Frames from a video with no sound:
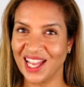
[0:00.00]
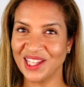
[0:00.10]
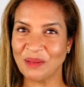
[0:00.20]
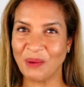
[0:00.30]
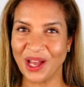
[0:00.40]

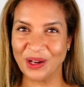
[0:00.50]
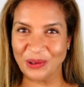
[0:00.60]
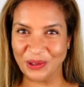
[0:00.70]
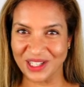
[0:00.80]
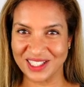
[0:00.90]
and the
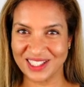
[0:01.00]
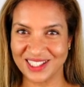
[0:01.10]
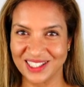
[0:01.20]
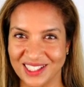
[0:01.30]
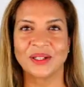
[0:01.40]
pylorus.
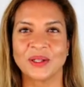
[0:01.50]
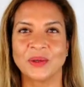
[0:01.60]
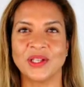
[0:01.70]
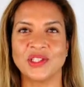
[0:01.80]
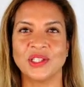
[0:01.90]

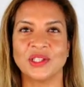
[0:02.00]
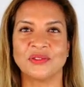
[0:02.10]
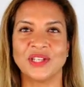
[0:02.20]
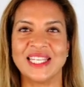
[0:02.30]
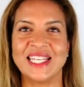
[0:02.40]
Question
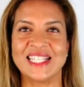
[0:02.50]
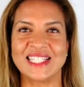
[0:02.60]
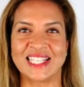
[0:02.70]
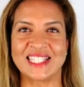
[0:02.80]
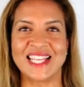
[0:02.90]
3 is
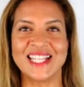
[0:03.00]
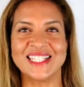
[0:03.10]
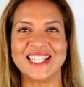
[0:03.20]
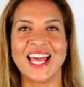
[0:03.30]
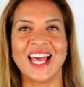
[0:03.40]

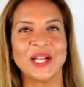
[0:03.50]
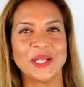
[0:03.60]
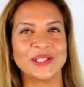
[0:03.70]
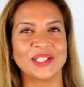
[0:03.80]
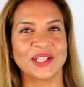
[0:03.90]
extensor
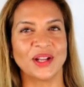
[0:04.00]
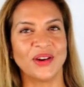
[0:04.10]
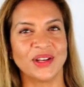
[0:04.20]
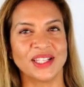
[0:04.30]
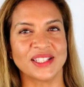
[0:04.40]
hallucis
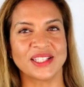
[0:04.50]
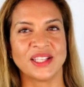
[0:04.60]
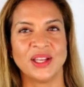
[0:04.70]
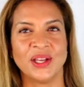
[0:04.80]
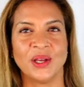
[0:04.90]
longus,
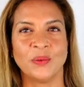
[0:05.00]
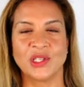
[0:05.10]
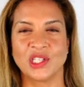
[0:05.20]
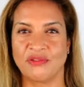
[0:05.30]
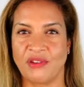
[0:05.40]

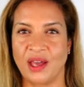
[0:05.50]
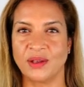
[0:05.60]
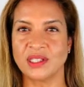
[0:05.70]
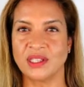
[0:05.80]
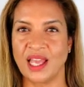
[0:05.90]
which is
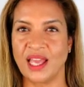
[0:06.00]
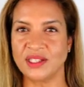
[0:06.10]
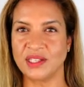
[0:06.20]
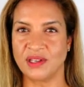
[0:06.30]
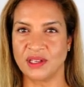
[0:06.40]
found in the
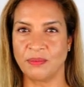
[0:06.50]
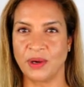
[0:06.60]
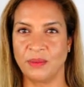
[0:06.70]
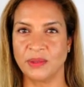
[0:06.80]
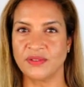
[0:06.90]
anterior
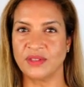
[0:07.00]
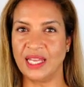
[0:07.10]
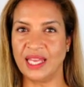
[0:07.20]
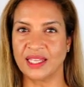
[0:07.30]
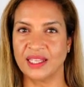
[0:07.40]
compartment of the
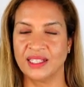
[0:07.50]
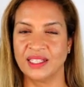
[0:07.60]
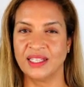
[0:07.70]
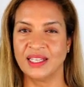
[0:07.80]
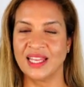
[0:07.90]
leg.
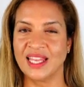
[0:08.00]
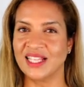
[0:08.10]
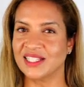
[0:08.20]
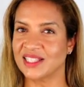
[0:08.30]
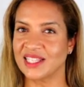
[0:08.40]

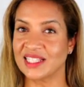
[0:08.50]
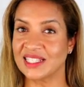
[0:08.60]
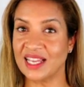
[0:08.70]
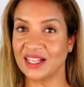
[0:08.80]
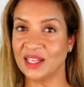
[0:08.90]
It does
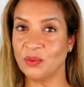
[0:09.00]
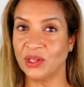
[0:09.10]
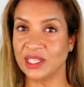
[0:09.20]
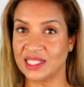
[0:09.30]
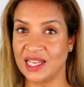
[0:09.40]
exactly
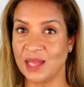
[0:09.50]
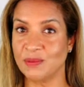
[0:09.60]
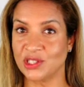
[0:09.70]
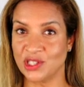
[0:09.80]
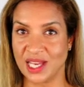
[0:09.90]
what its name
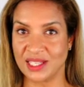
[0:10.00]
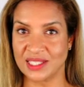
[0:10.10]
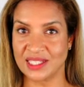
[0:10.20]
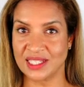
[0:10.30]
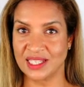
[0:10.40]

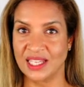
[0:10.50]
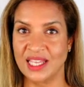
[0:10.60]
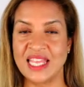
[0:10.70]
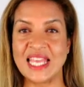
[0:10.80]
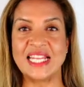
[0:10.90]
suggests.
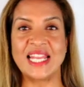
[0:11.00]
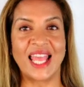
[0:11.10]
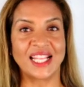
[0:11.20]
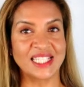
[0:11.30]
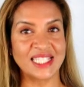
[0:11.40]
It
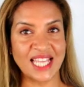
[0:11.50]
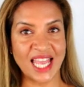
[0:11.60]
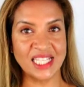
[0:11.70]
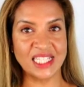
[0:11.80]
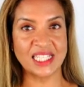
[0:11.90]

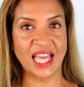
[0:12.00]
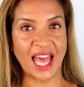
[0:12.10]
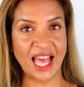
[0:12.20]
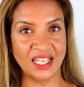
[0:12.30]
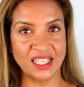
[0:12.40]
extends the
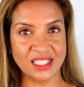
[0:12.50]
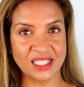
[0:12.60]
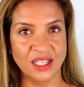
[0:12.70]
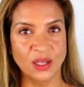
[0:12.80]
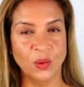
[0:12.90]

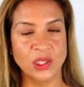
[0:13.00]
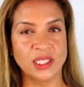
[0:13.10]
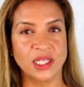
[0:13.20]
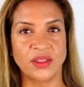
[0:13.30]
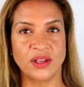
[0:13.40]
hallux, which
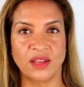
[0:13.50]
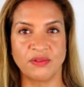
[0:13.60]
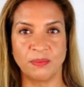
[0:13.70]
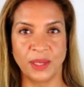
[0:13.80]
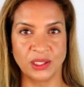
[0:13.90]
is another name
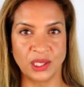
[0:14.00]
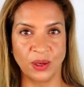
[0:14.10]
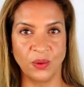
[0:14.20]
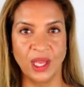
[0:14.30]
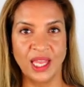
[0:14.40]
for big toe,